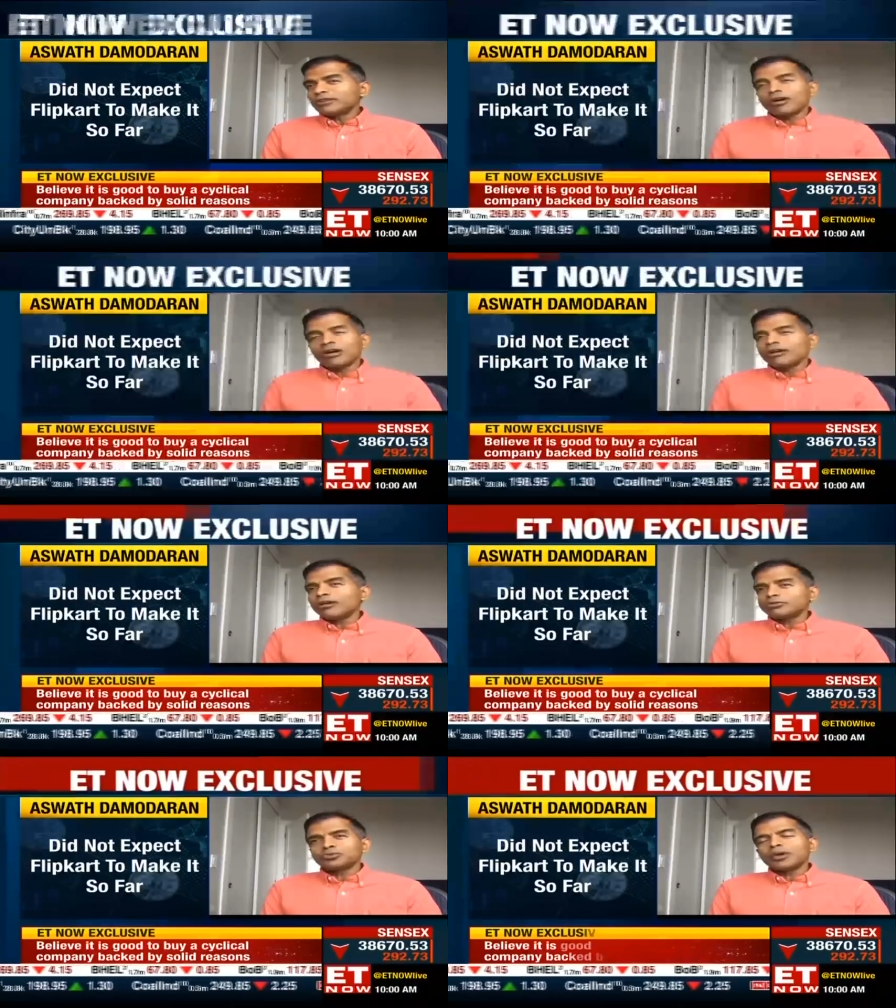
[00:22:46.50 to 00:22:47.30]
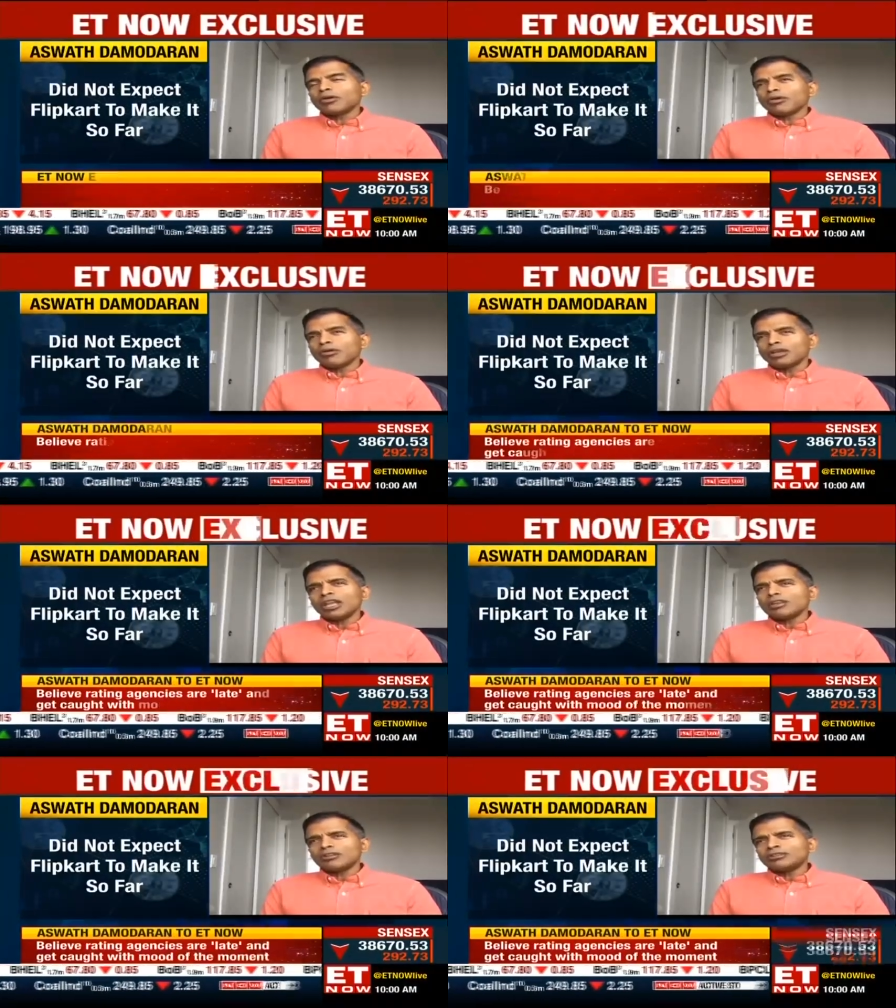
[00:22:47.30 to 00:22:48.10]
God knows we all
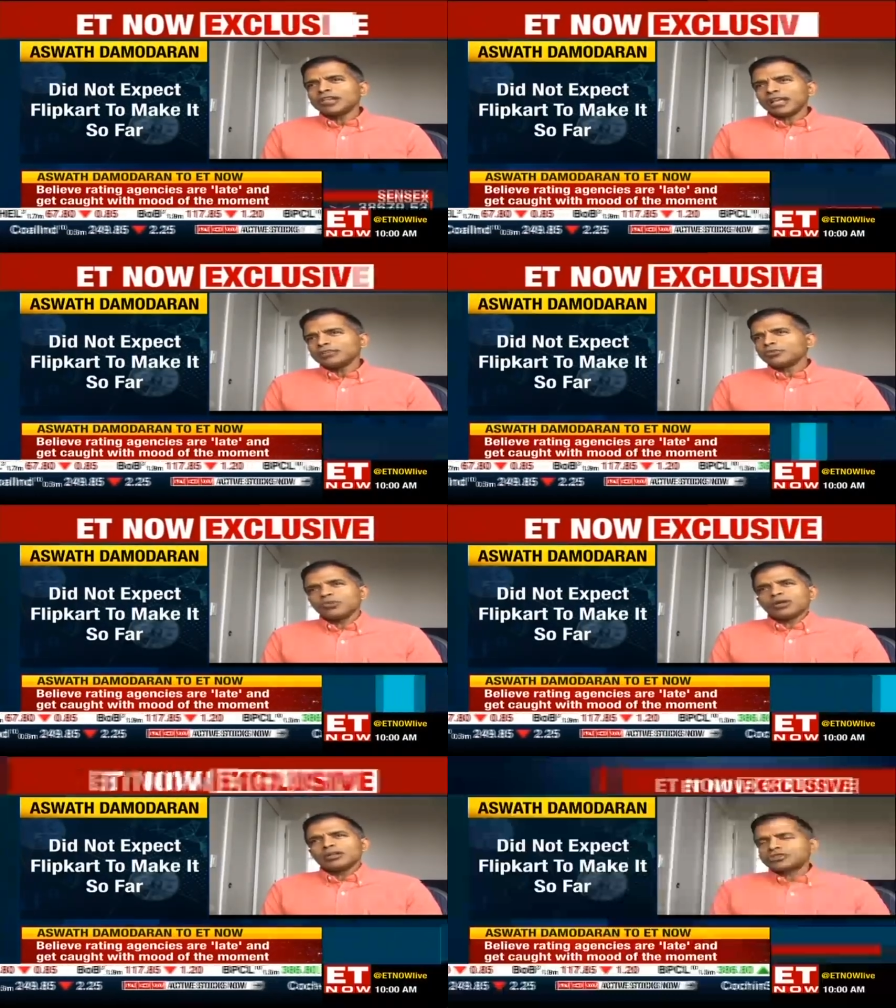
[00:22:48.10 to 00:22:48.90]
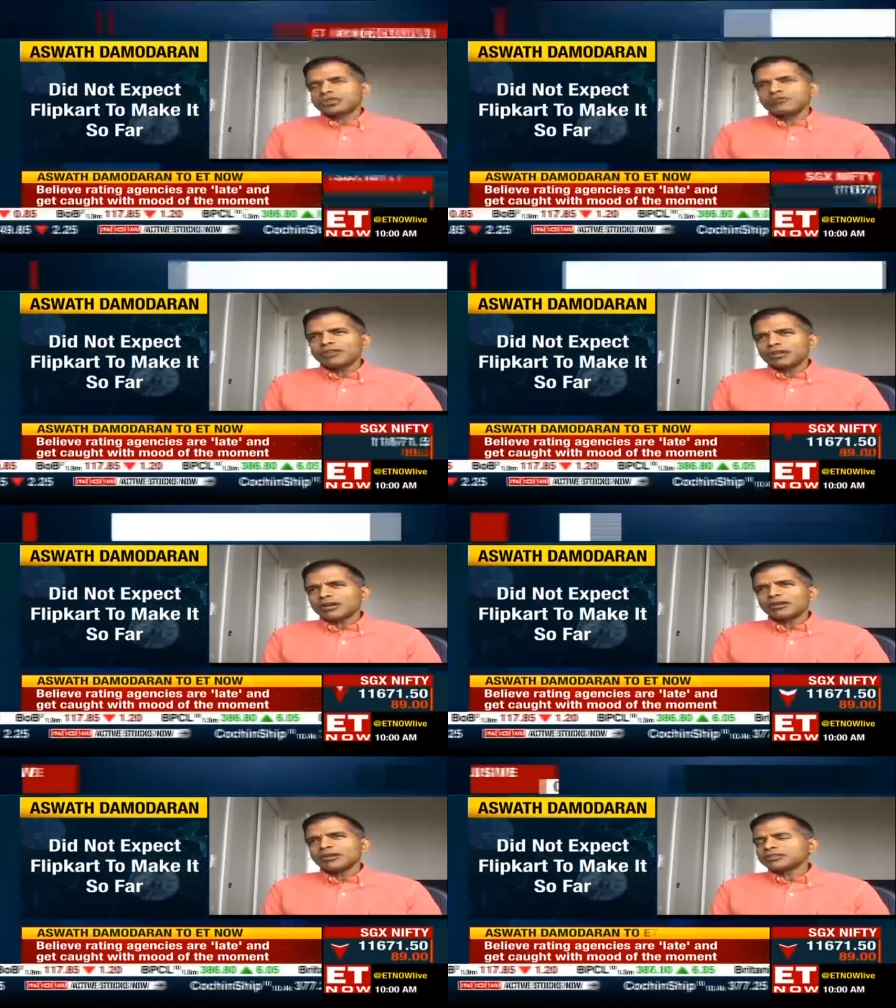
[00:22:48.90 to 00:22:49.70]
need to change. The world is shifting
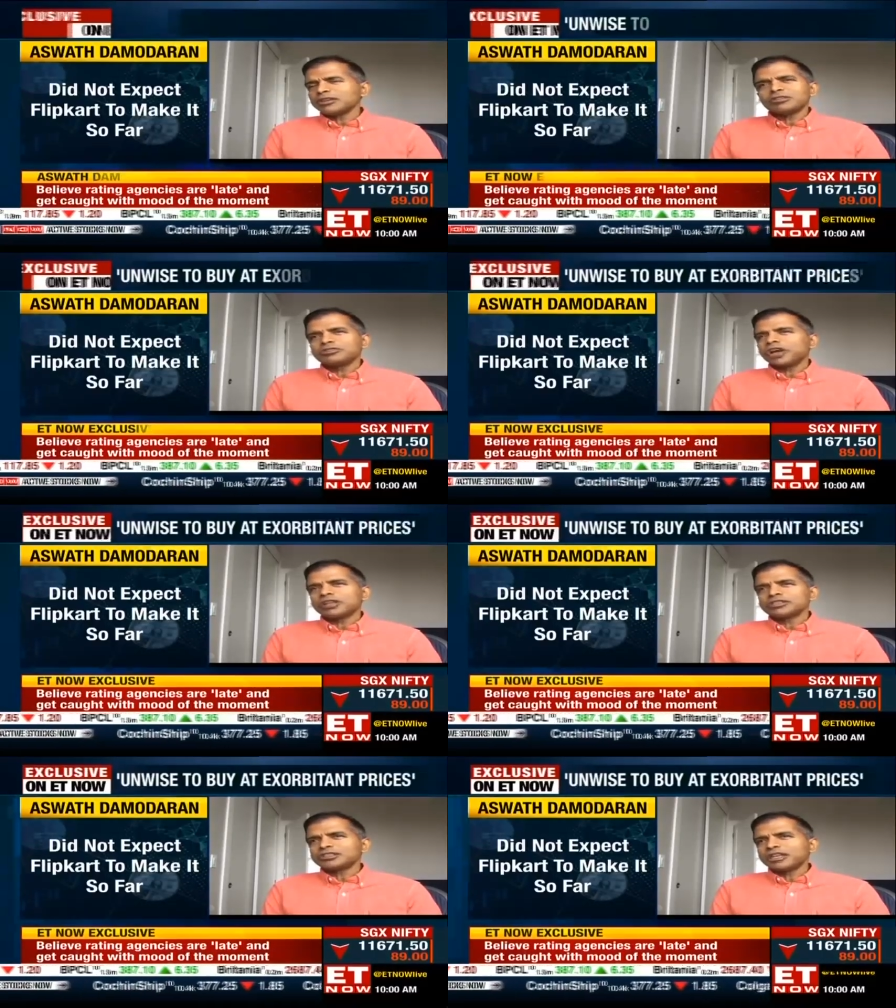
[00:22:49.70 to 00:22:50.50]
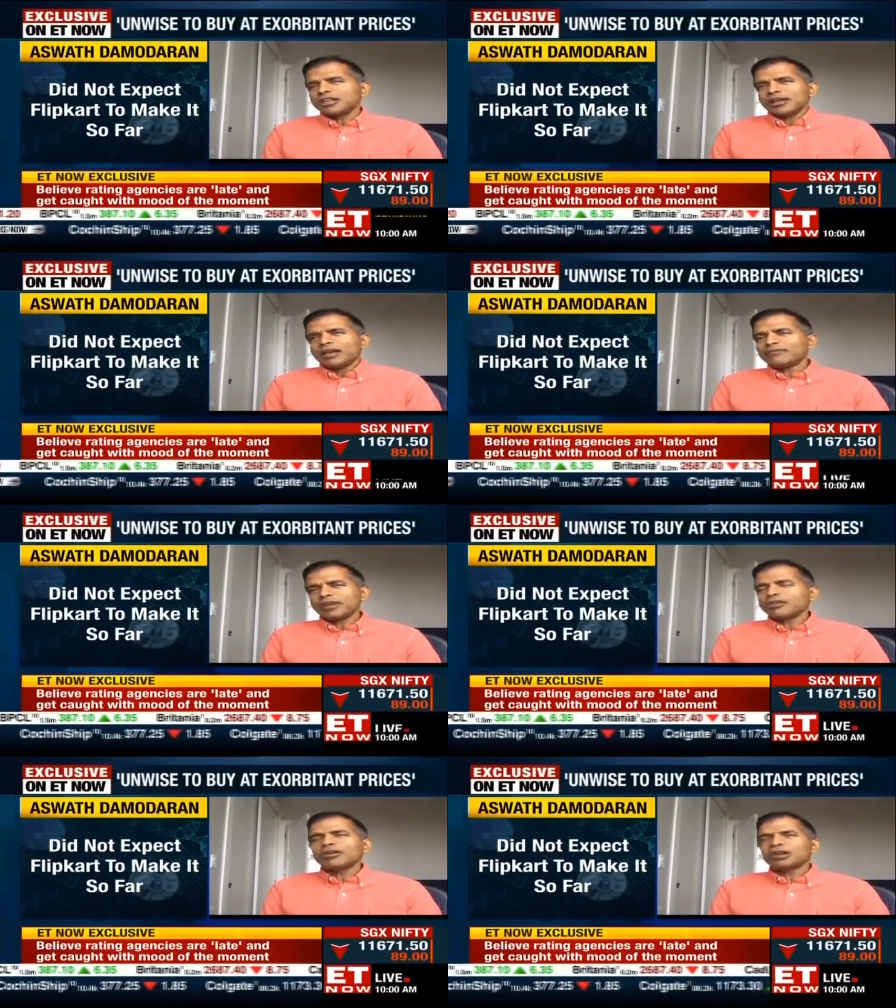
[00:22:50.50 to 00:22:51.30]
around us, and it's not just India.
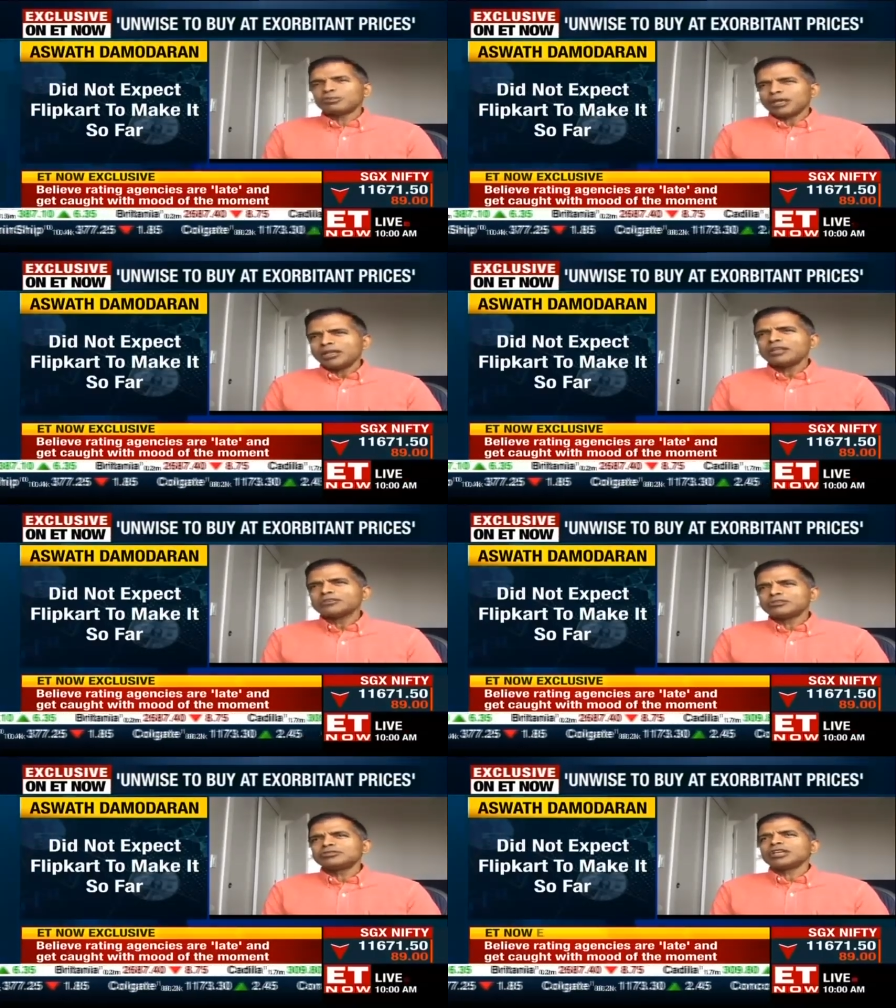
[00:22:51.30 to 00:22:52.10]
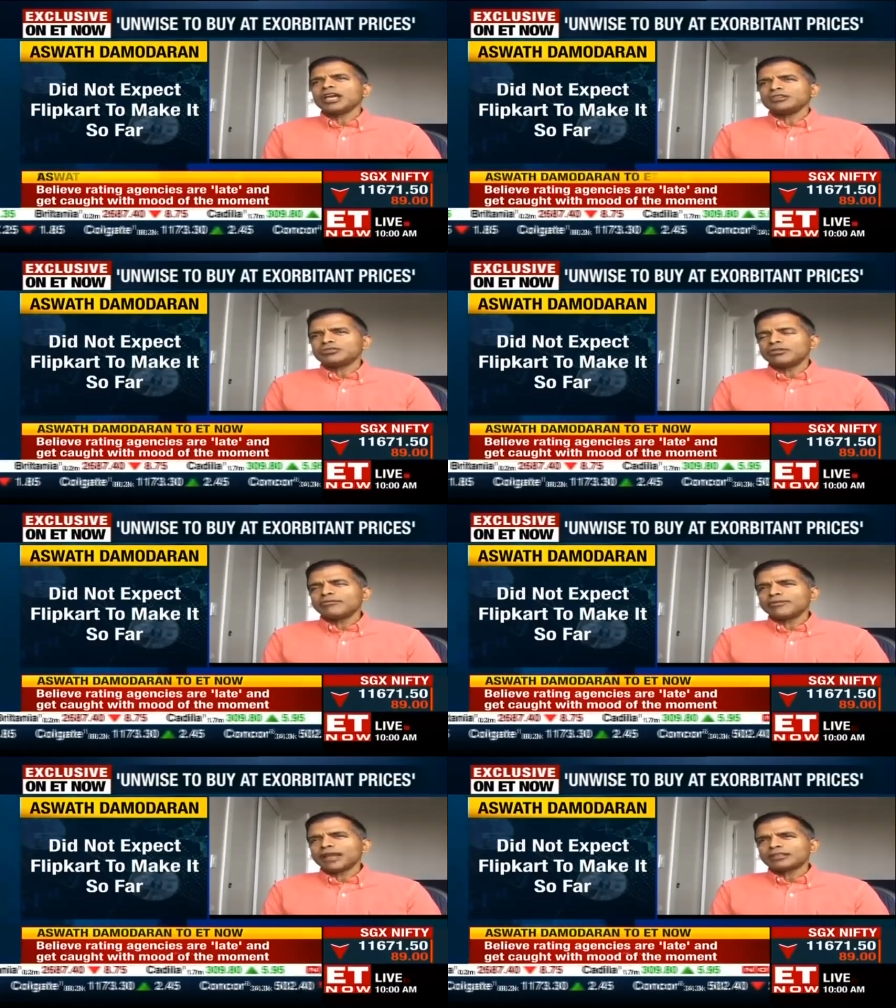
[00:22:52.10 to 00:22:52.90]
Every economy needs to change
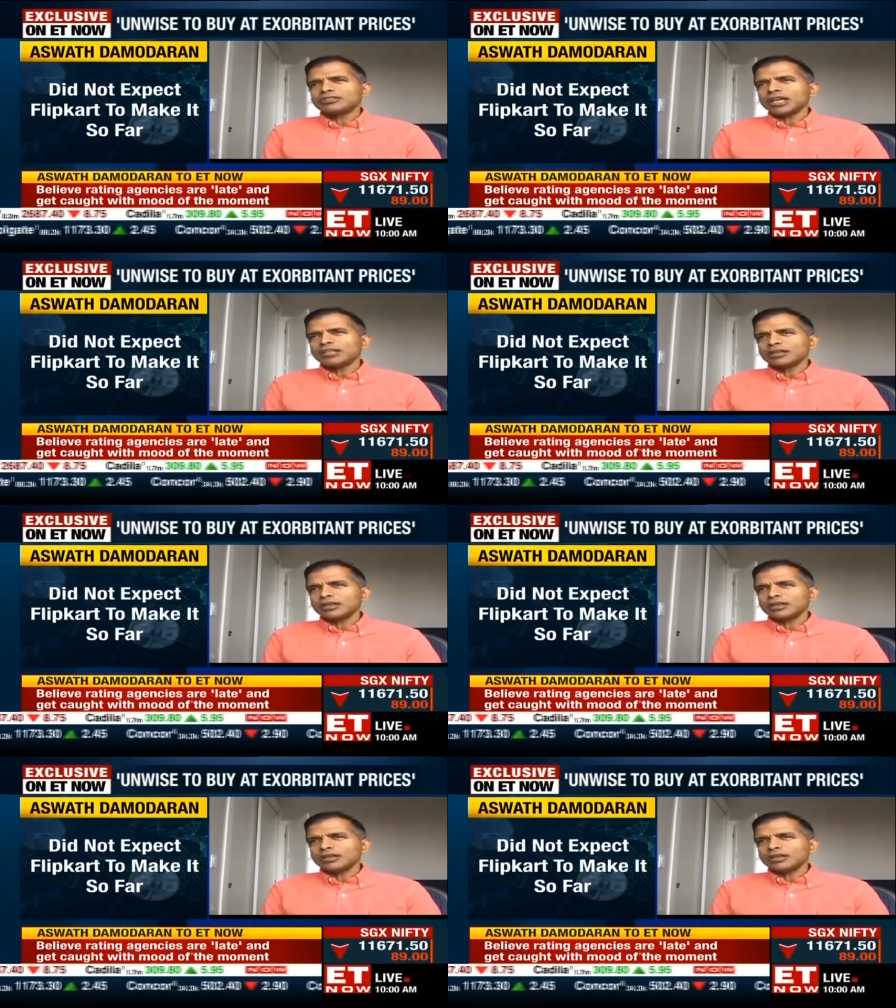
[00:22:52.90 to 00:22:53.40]
reflect change.